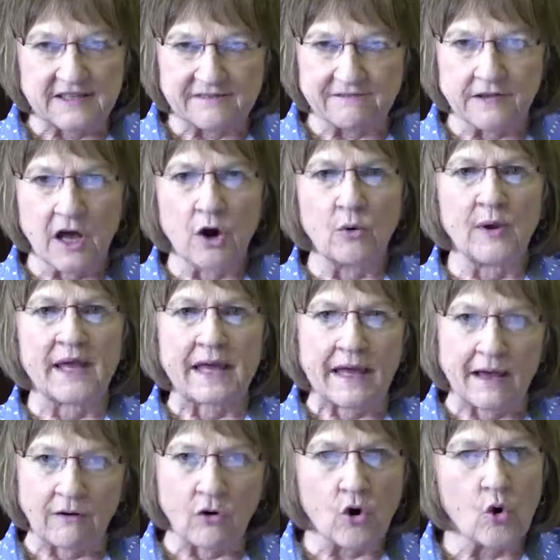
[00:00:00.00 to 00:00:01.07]
is flowing
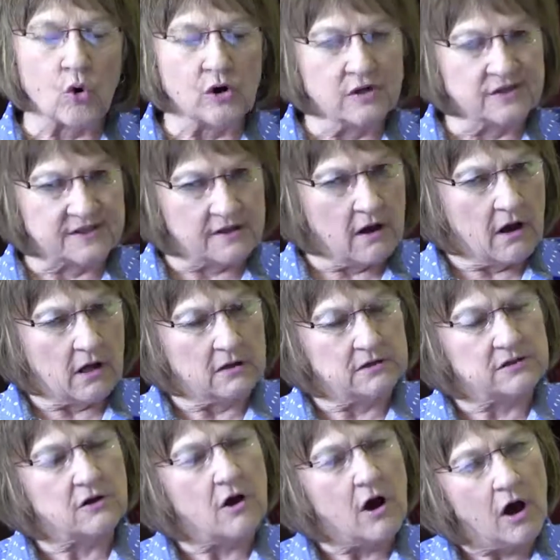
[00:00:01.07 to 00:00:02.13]
and cortisol
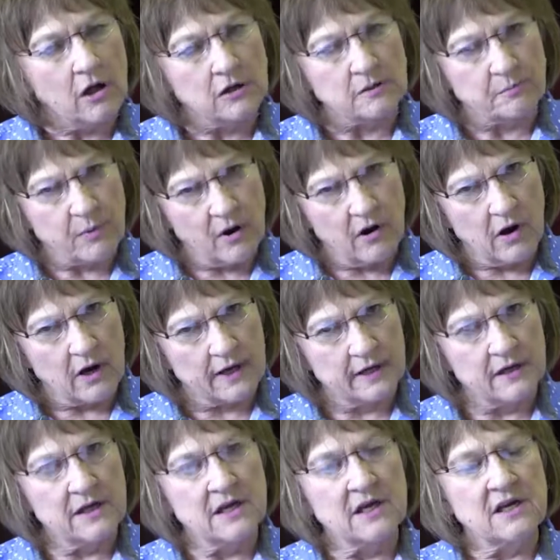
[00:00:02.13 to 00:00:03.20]
is called upon
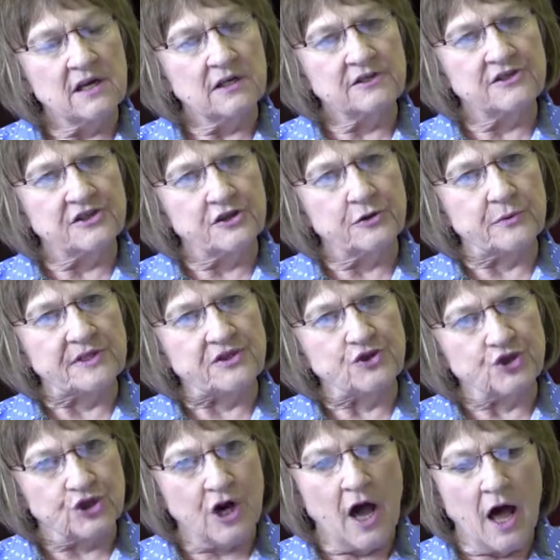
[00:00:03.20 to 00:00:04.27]
to do
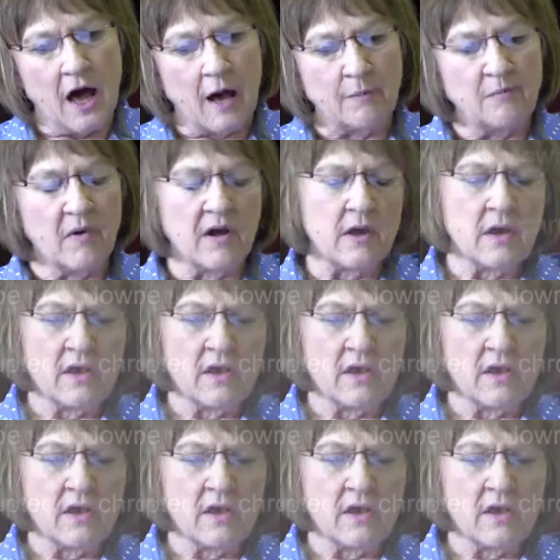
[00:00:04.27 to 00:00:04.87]
its job